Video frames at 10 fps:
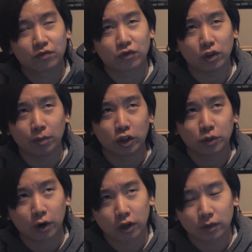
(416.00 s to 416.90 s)
for the
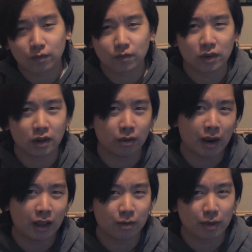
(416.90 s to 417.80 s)
most part,
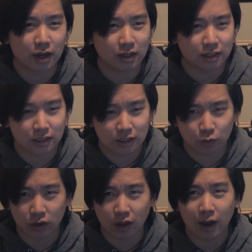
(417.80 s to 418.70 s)
mainly because
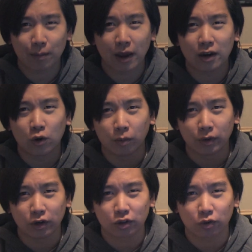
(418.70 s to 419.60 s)
with the iPad
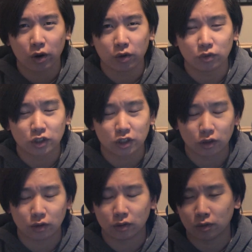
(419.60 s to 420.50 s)
normally you're thrown
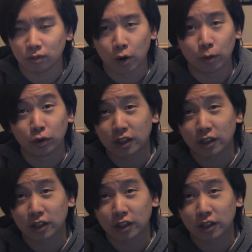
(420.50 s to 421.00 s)
to mobile